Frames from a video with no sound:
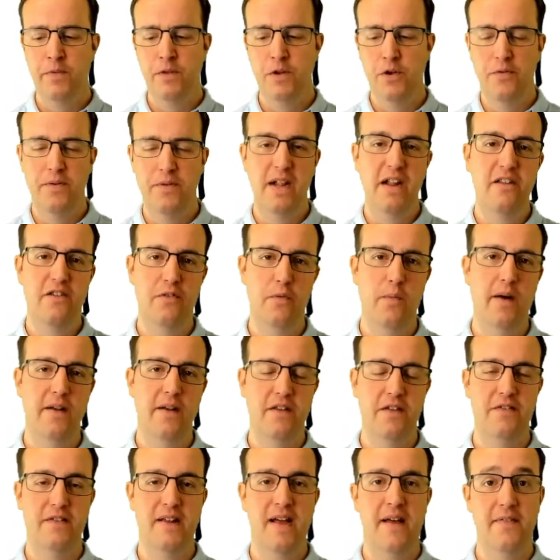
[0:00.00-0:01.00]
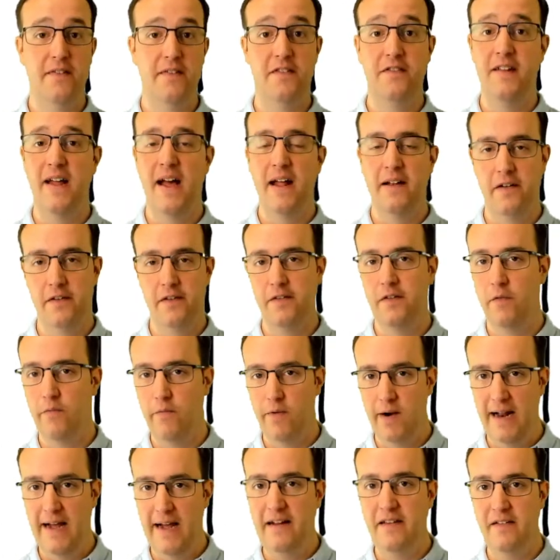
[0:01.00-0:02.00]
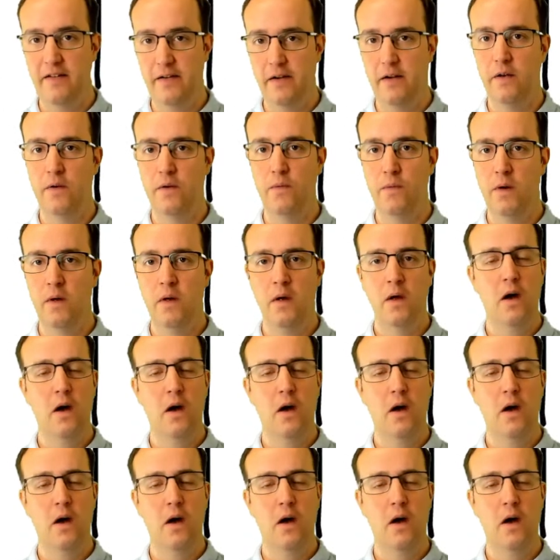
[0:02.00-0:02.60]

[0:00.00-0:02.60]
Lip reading: you need to understand the standards that relate to you.